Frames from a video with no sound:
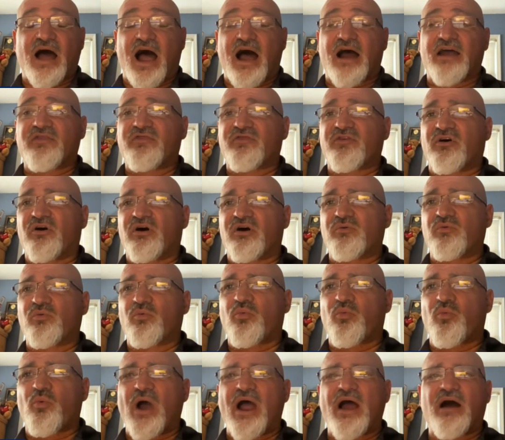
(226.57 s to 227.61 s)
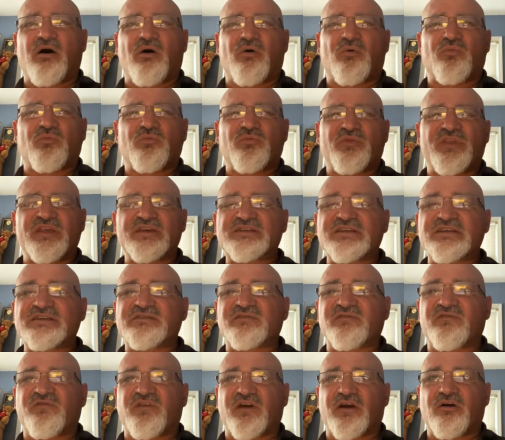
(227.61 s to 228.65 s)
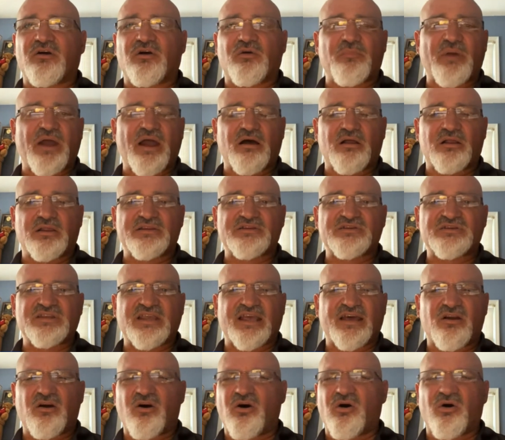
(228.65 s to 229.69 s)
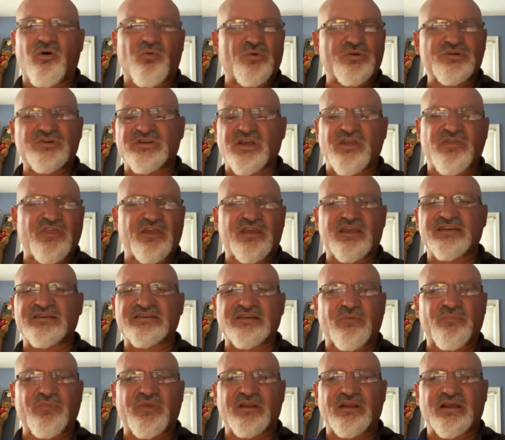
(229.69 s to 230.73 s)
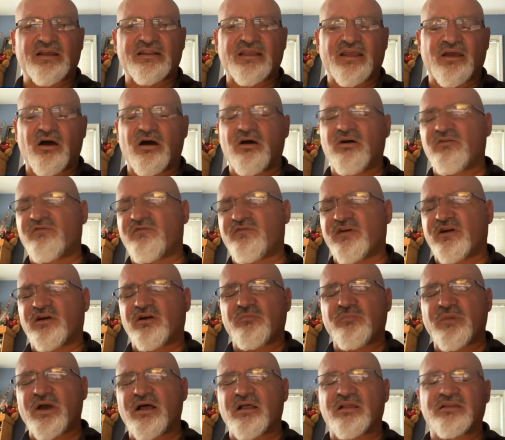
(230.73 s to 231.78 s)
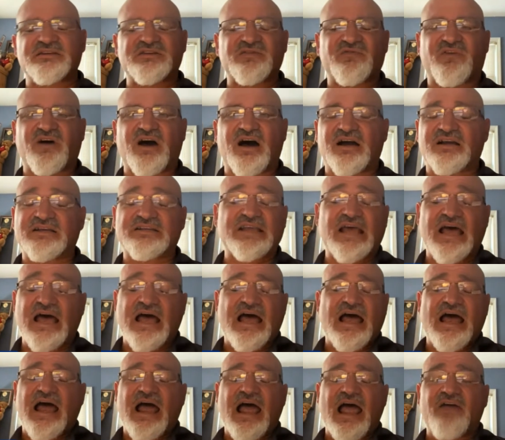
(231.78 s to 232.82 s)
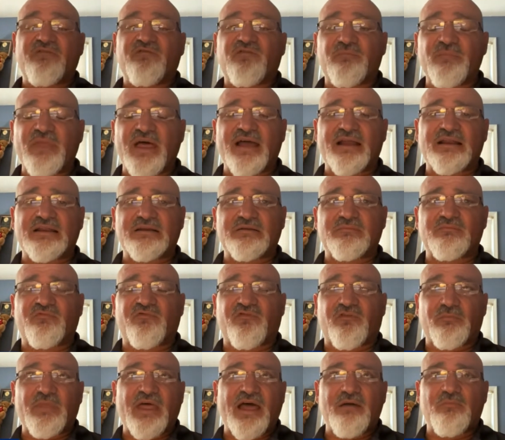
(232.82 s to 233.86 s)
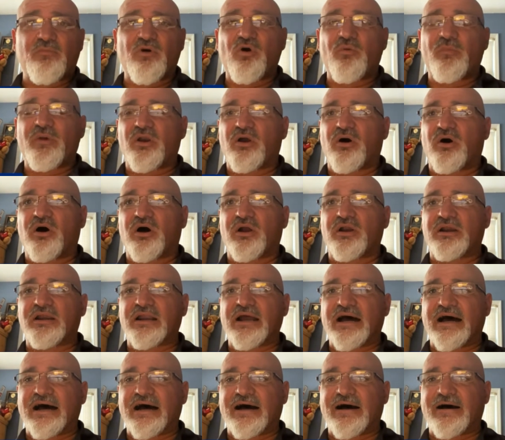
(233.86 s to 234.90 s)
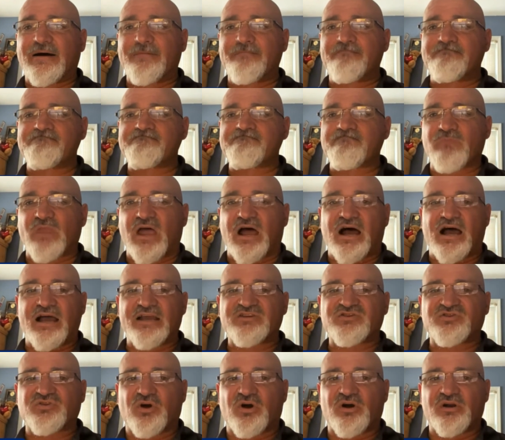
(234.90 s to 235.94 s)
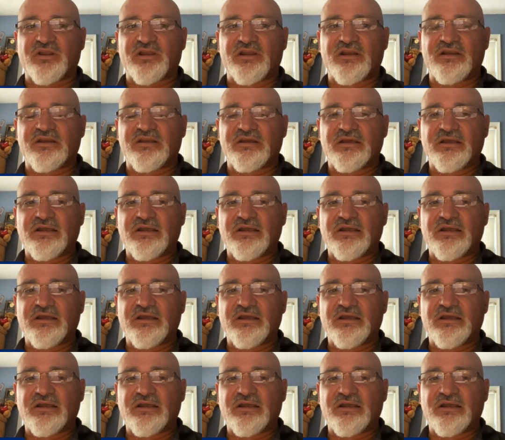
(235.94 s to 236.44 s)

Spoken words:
thought, wow, this isn't fair or balanced at all, which I think is something that fair and balanced Fox. And from that moment on, I started